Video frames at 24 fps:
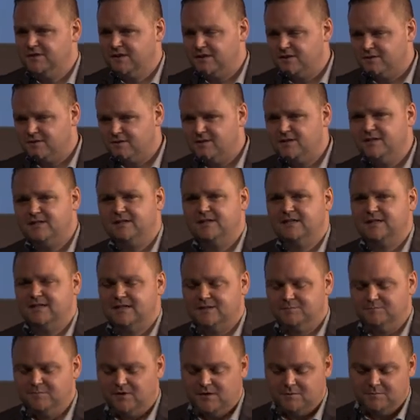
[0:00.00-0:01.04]
their
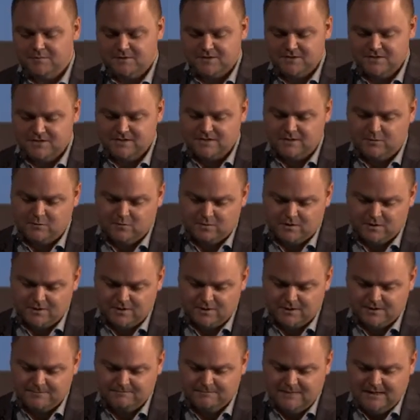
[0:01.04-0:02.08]
published
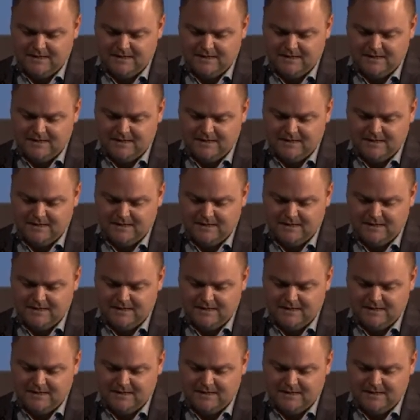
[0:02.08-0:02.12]
work.